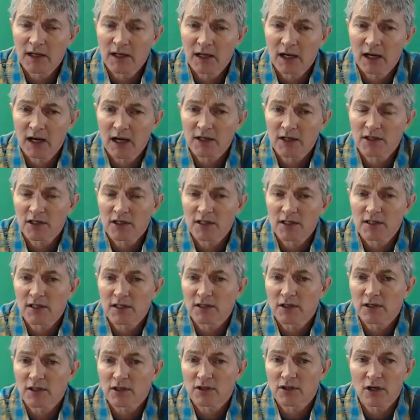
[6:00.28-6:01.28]
conscience
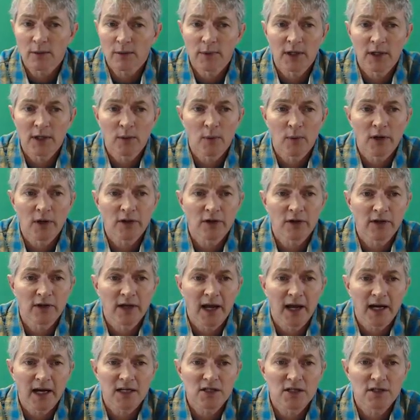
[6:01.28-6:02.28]
in determining whether
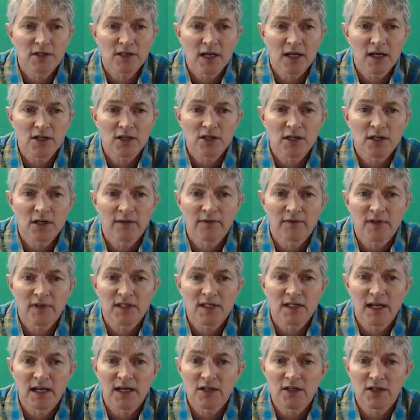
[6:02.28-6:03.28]
the accusation of the
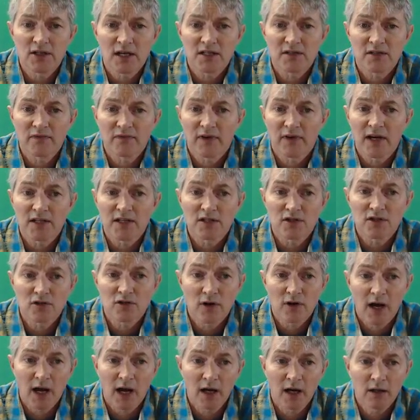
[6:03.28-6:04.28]
state justifies a
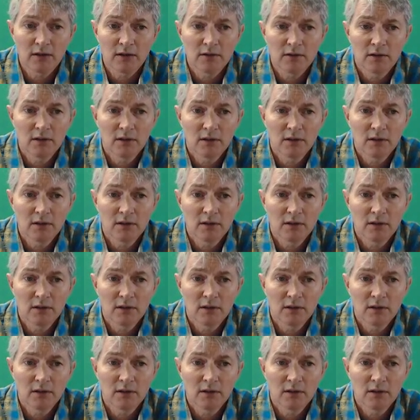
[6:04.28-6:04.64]
trial.